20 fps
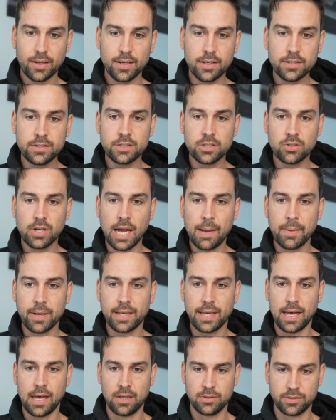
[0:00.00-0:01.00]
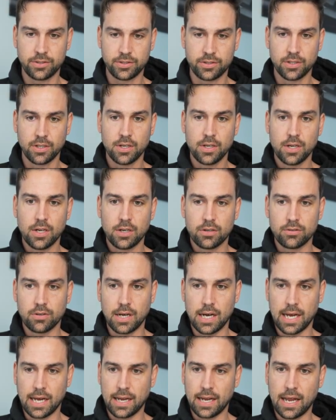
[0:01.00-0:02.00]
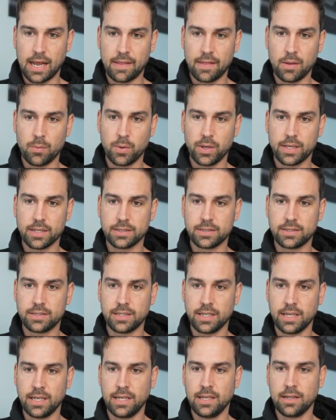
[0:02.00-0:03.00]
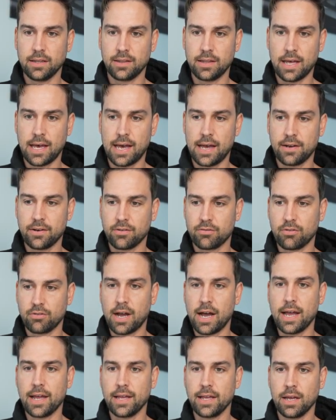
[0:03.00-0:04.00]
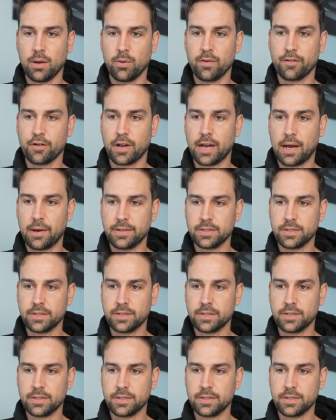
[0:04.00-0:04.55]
Instagram accounts, right? And then we can see that right here we've got our